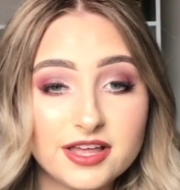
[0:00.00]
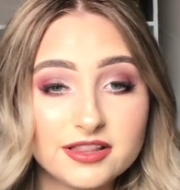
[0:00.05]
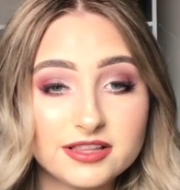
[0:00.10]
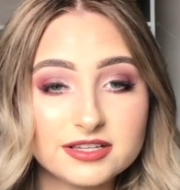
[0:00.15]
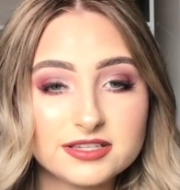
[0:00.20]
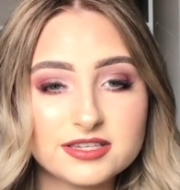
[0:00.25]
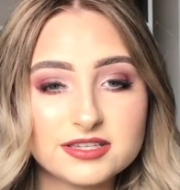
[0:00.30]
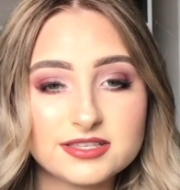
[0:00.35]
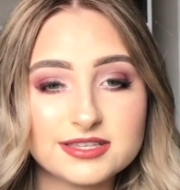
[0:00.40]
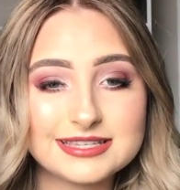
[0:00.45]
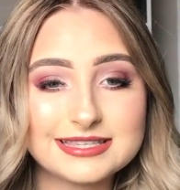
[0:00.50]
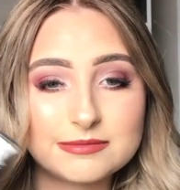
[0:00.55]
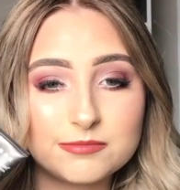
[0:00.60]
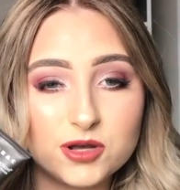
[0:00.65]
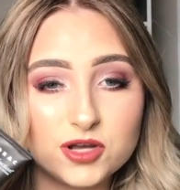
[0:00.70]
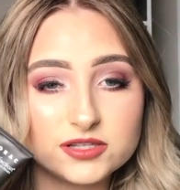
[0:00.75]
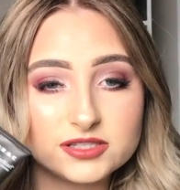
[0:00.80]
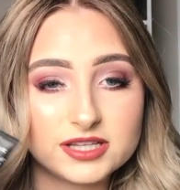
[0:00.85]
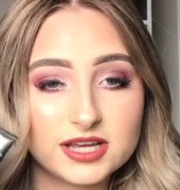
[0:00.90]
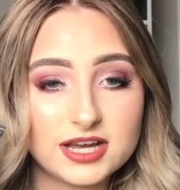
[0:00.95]
This is a
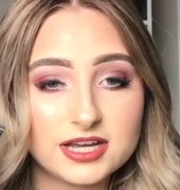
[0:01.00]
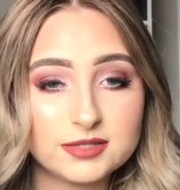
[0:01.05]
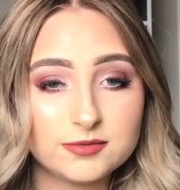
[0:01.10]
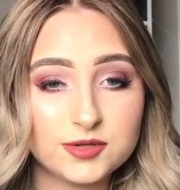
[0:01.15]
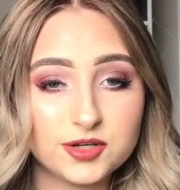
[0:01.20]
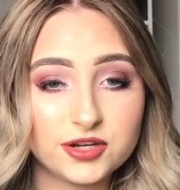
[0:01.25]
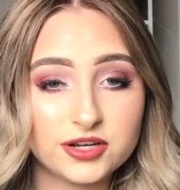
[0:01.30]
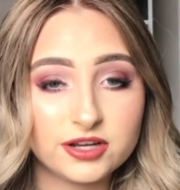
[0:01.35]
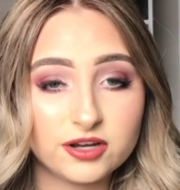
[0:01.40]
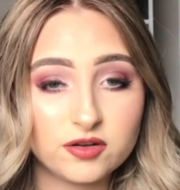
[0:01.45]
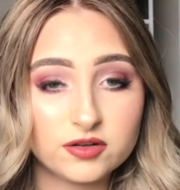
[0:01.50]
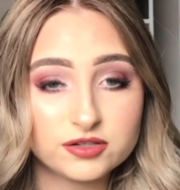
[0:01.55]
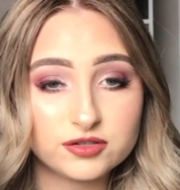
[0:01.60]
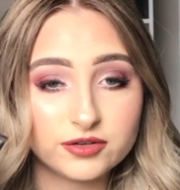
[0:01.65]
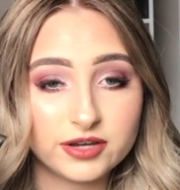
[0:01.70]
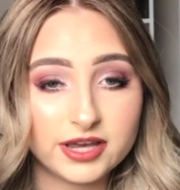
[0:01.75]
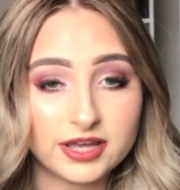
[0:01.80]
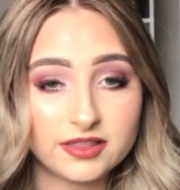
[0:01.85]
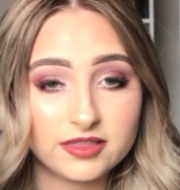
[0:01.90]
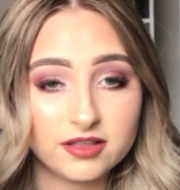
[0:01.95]
small size, but you can
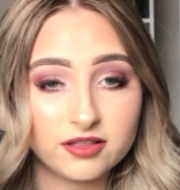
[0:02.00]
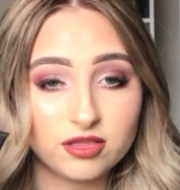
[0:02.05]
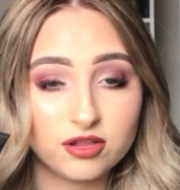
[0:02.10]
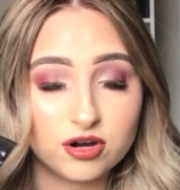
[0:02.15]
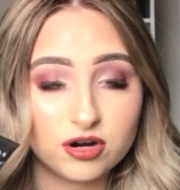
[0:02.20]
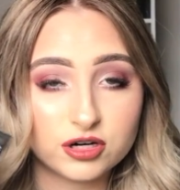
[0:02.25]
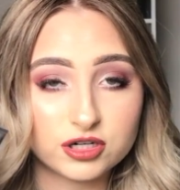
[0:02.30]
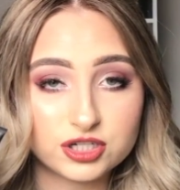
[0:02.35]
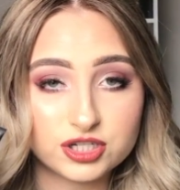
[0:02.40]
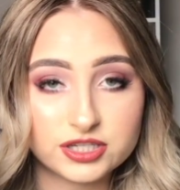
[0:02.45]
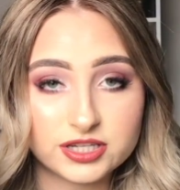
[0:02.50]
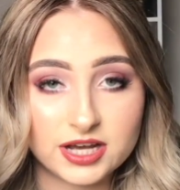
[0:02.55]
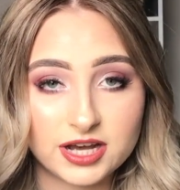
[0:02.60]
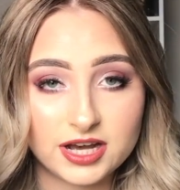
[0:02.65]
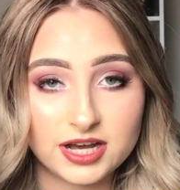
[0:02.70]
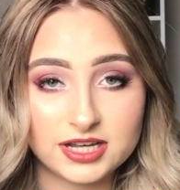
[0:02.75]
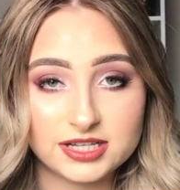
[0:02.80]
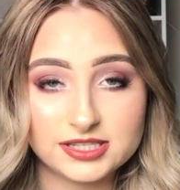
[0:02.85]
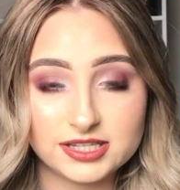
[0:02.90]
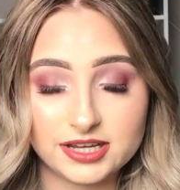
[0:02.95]
also get the large
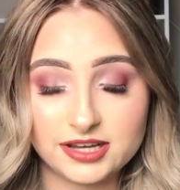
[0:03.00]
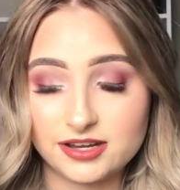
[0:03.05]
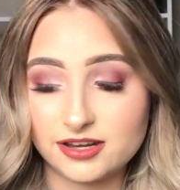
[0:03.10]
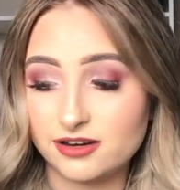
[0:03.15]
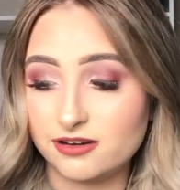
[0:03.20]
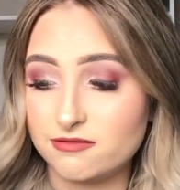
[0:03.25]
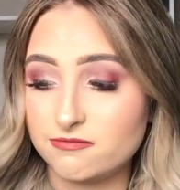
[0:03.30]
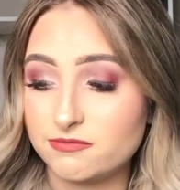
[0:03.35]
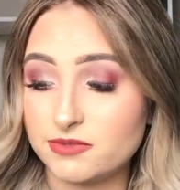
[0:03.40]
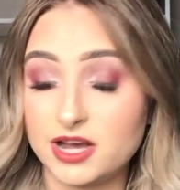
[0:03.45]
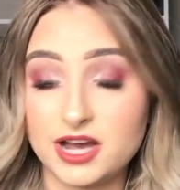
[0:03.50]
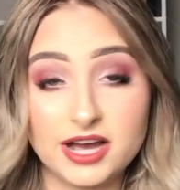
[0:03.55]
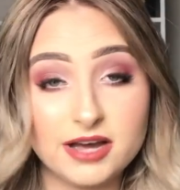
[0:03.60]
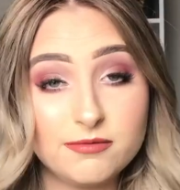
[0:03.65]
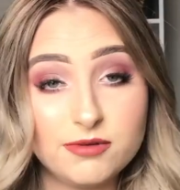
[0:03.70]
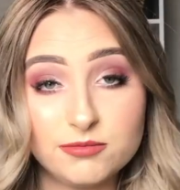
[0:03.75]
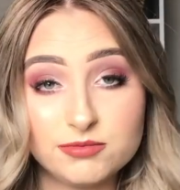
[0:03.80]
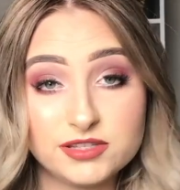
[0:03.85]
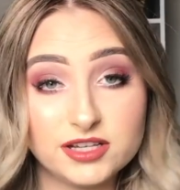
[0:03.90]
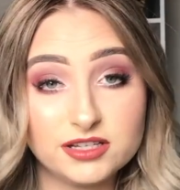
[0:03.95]
size and
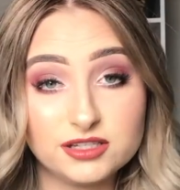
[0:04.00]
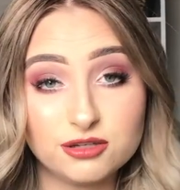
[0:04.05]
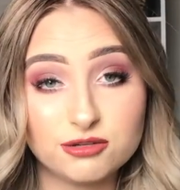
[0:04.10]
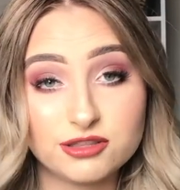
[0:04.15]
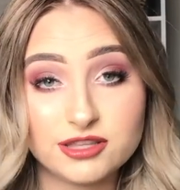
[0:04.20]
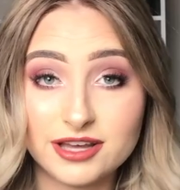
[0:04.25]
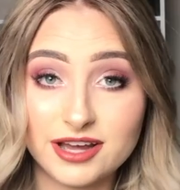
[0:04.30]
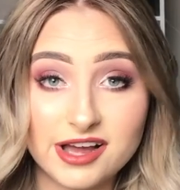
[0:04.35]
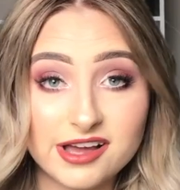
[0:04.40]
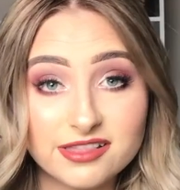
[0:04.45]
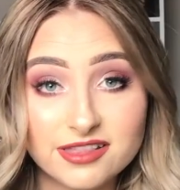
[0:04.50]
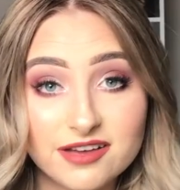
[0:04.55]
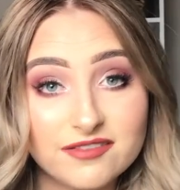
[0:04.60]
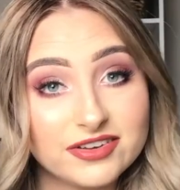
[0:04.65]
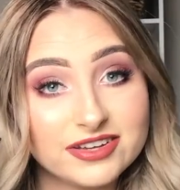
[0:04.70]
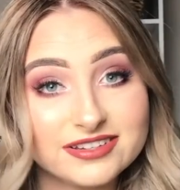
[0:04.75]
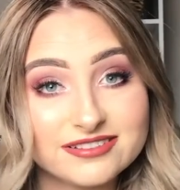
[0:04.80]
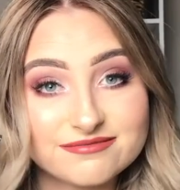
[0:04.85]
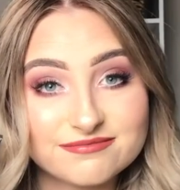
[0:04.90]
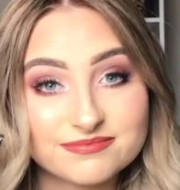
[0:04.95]
I'm obsessed with it. I love
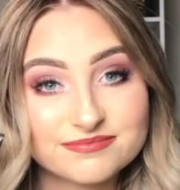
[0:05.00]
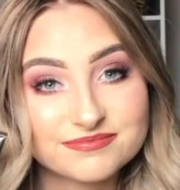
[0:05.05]
it.